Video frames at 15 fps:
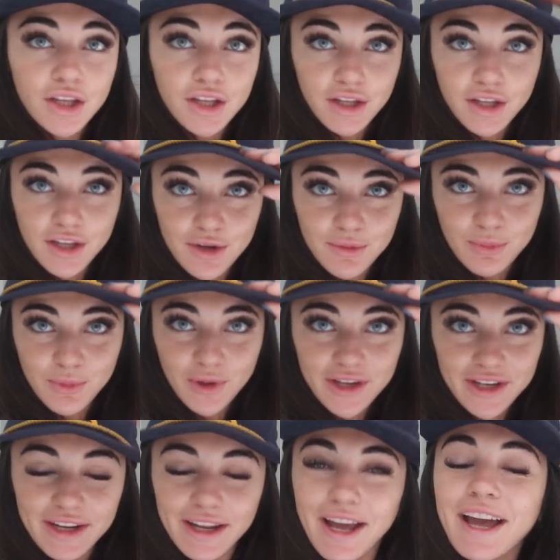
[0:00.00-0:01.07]
Good
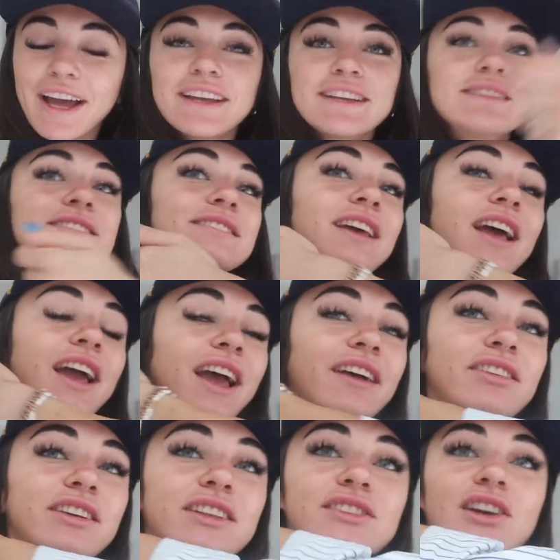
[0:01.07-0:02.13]
morning, guys. I
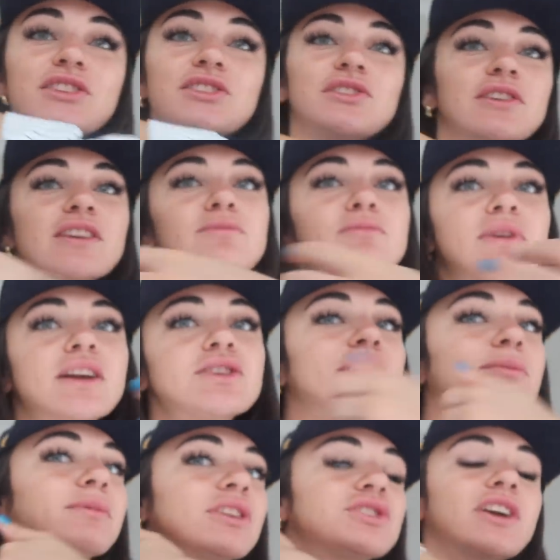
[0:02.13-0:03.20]
haven't talked to you guys much.
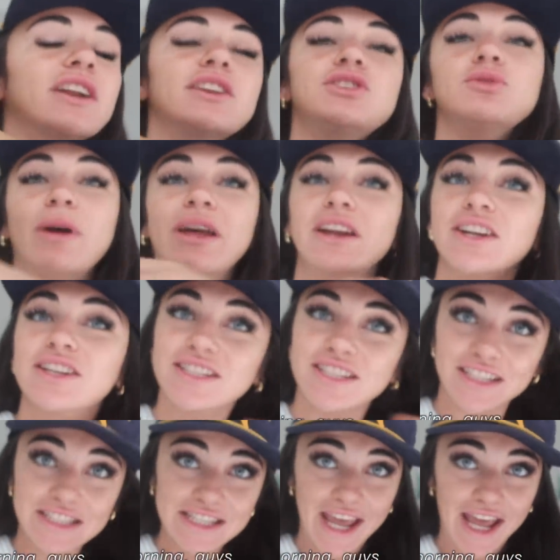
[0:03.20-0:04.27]
I'm gonna try to do better
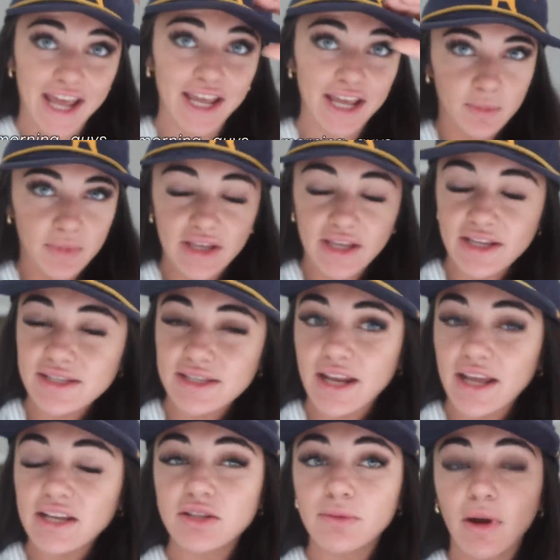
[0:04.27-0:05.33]
today because
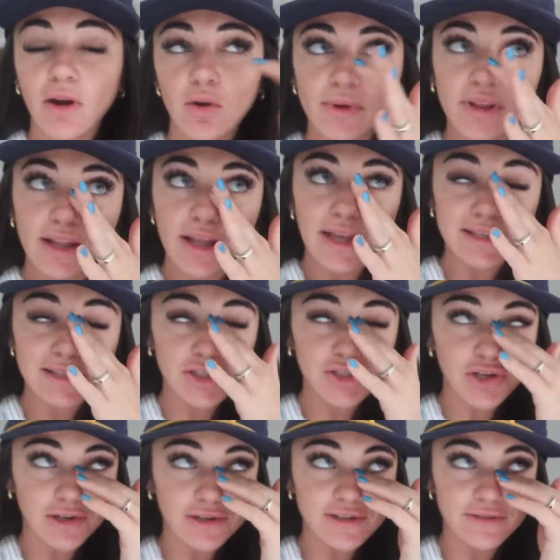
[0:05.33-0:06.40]
today and tomorrow will be the last
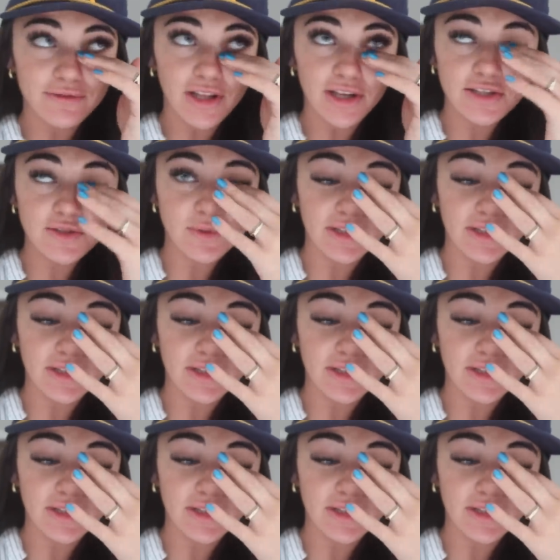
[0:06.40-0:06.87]
Charleston vlogs.